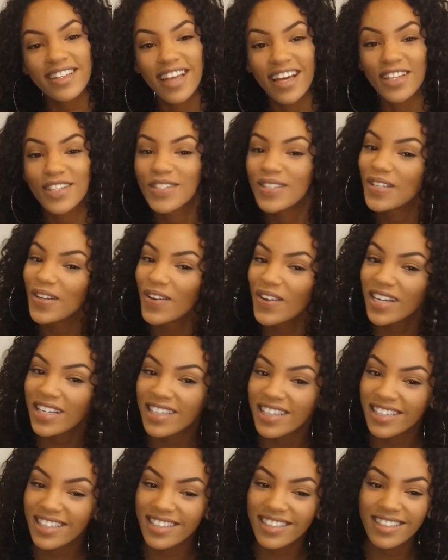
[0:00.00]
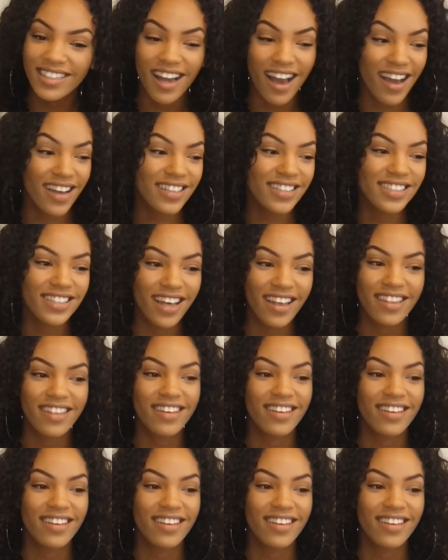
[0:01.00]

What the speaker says: That's northern, not southern.